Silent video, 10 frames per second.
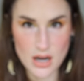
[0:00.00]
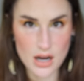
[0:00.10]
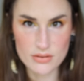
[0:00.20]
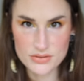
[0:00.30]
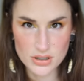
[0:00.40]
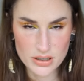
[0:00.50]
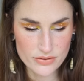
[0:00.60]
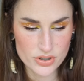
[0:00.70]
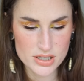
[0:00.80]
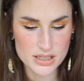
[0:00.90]
of
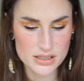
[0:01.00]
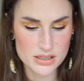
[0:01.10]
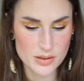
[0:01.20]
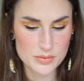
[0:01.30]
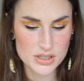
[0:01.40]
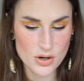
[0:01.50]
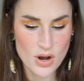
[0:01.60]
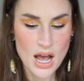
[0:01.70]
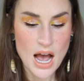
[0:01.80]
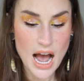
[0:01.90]
delivery system.
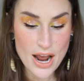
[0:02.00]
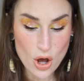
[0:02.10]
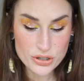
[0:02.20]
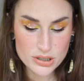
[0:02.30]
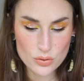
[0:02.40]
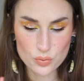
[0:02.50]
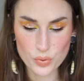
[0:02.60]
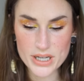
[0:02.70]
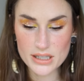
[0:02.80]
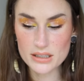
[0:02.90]
So I also
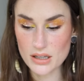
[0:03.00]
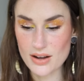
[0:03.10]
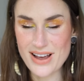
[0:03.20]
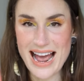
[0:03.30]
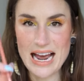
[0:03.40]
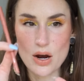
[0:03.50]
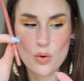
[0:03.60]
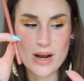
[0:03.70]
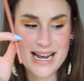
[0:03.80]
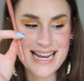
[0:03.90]
really love
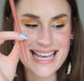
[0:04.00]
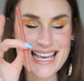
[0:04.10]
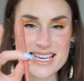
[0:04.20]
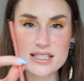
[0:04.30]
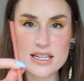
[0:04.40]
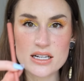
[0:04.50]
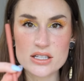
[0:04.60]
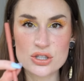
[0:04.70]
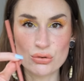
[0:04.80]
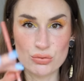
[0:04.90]
how easy it
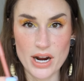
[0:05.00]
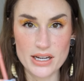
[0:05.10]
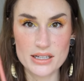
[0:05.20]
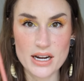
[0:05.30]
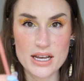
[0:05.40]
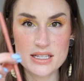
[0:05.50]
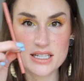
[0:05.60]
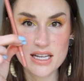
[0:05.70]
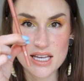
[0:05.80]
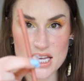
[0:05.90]
is to
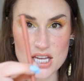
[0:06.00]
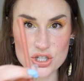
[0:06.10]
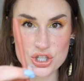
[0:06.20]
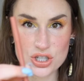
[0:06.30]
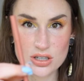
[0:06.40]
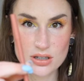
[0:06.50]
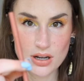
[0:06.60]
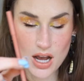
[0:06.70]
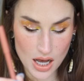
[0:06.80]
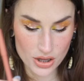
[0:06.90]
recognize each
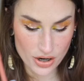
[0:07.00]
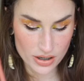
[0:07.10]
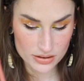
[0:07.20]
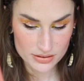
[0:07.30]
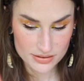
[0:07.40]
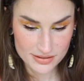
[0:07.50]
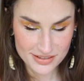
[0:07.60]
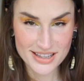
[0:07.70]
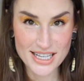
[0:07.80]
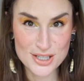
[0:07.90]
color.
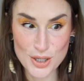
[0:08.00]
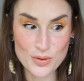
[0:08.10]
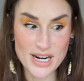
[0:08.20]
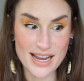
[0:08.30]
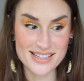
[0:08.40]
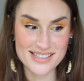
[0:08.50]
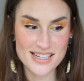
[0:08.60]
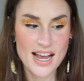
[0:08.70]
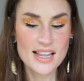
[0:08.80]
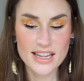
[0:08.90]
That's so nice.
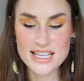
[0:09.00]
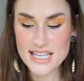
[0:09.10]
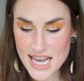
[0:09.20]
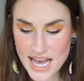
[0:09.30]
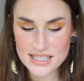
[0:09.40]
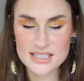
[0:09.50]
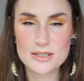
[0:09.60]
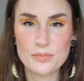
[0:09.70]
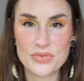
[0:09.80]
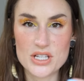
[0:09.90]
Like,
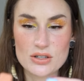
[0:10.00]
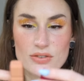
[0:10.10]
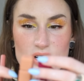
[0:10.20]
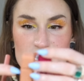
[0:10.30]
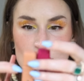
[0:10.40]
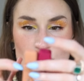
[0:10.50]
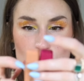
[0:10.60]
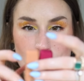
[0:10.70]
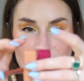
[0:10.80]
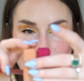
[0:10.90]
yes, these are very
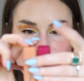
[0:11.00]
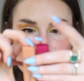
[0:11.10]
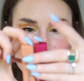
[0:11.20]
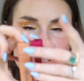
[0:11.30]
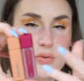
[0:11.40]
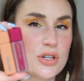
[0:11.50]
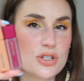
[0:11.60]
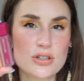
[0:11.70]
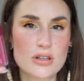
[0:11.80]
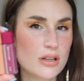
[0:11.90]
similar packages,
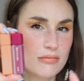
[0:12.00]
which